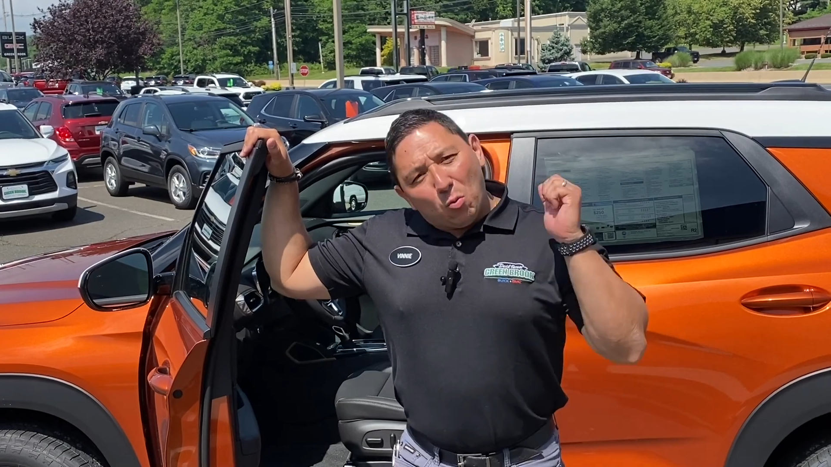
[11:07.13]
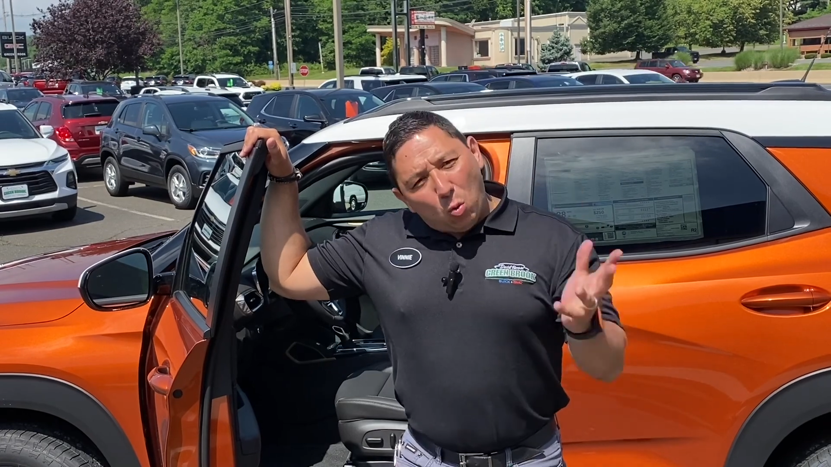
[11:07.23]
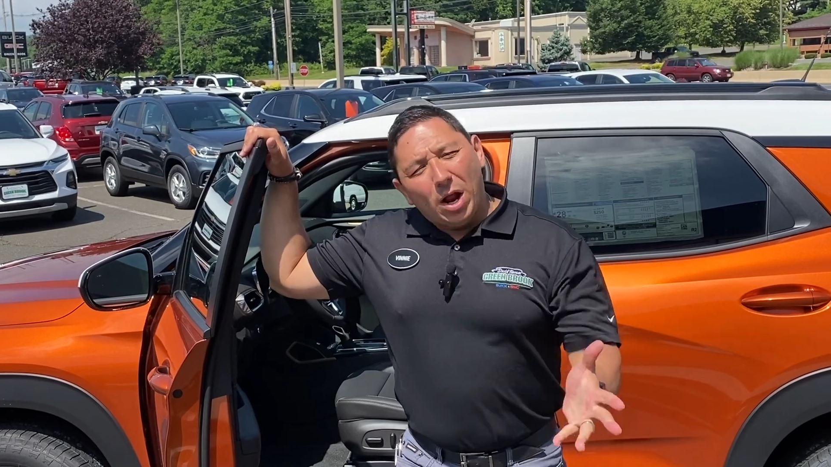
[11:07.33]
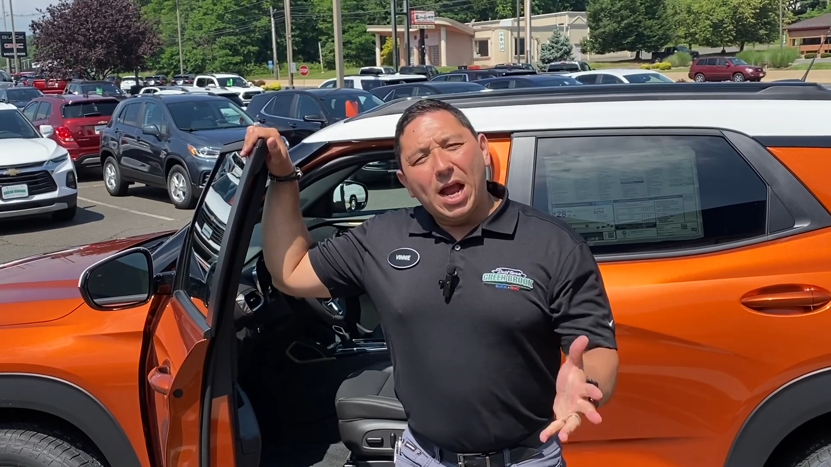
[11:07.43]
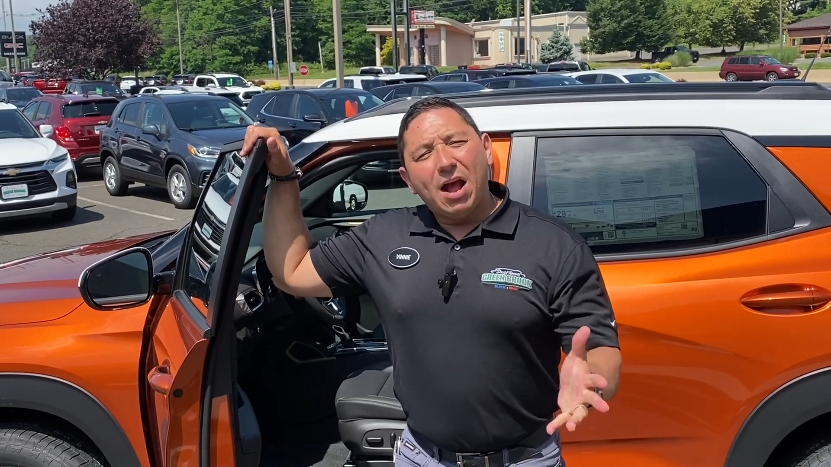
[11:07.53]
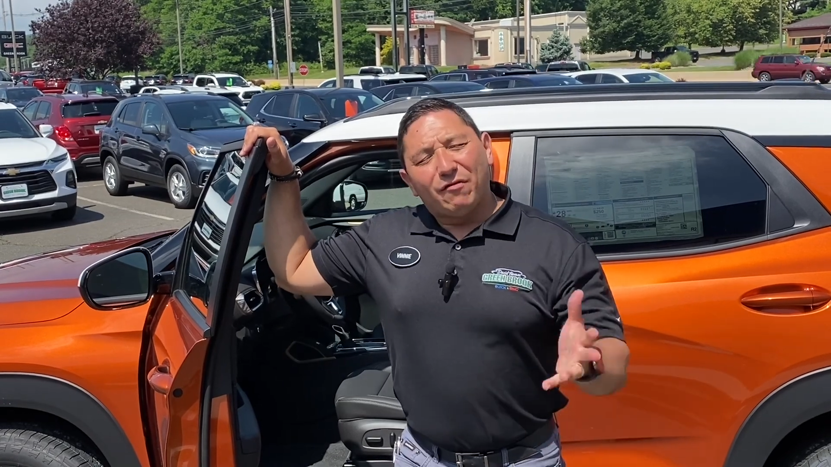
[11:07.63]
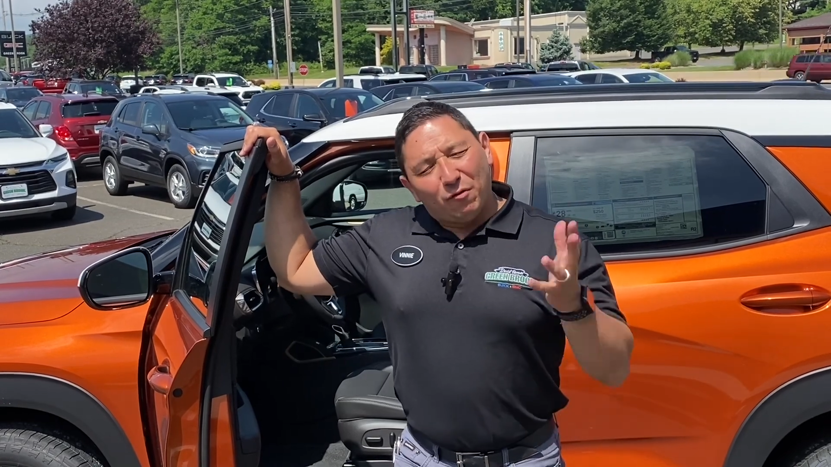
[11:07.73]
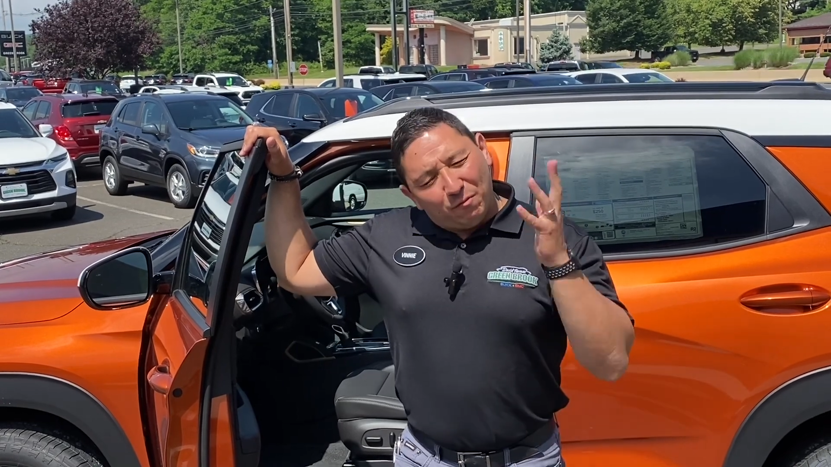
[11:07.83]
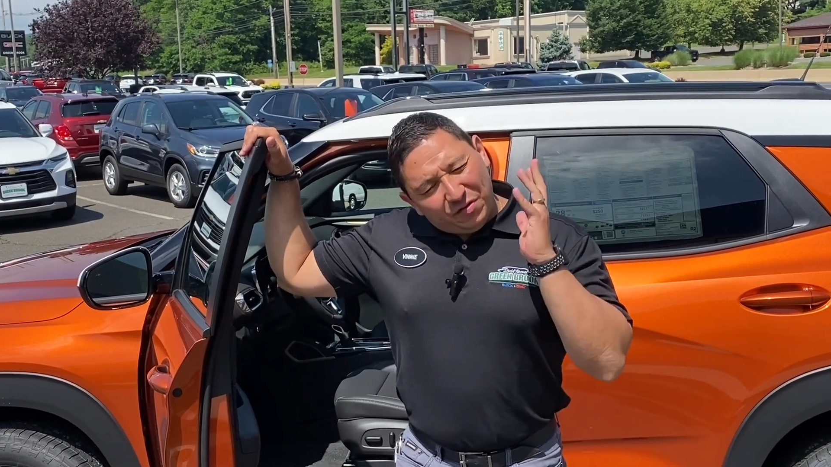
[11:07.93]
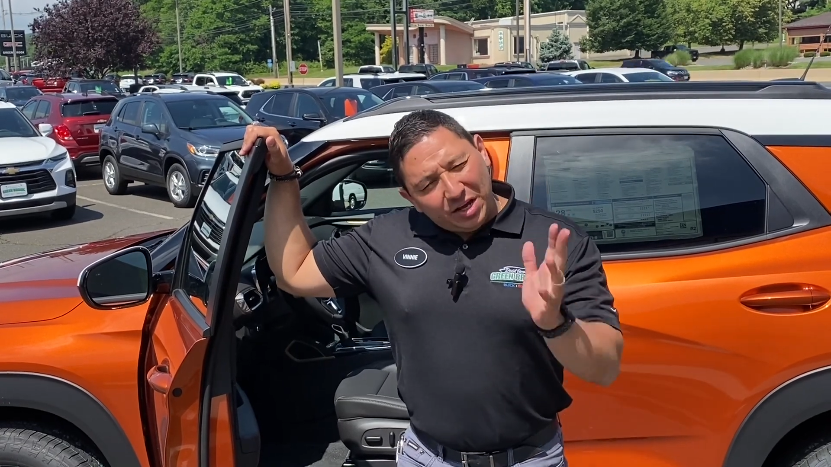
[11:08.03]
want to have
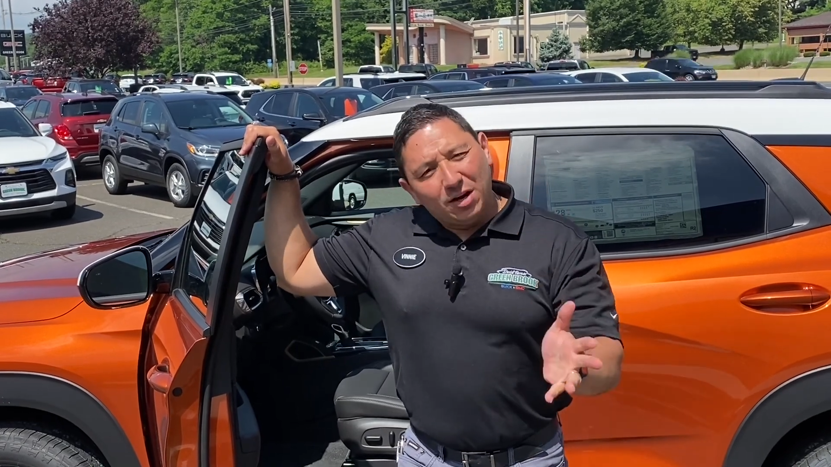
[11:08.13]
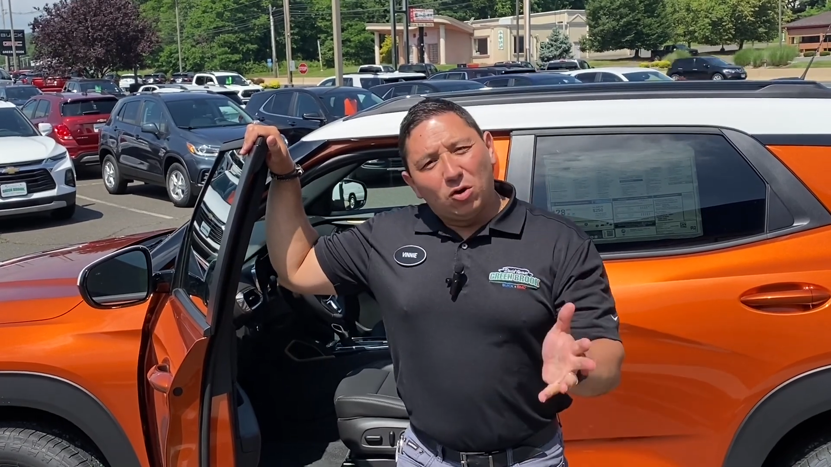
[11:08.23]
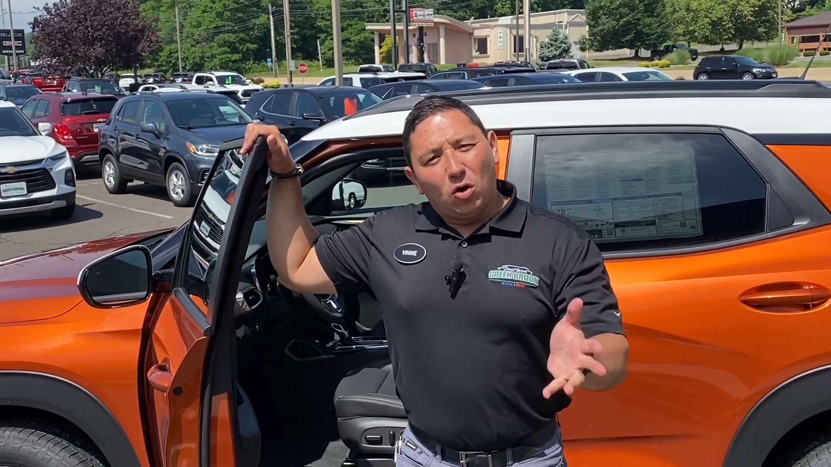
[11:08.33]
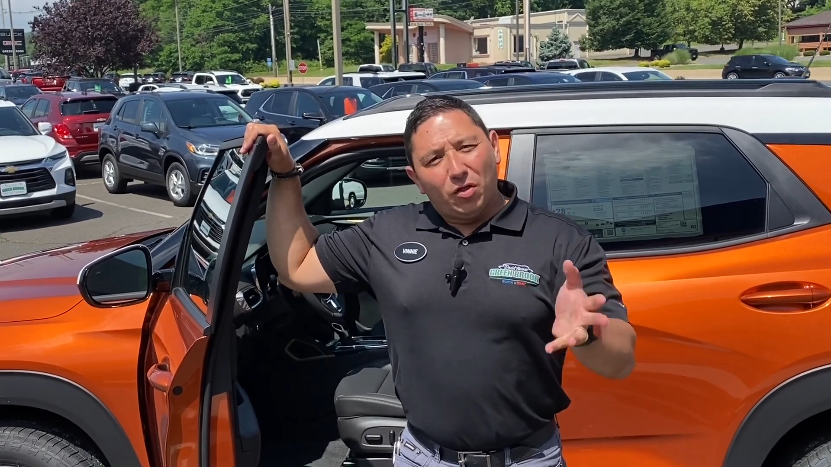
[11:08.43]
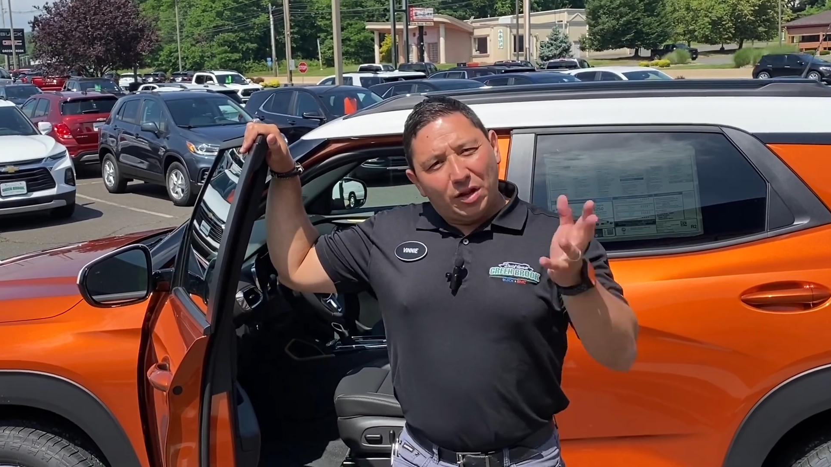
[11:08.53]
a vehicle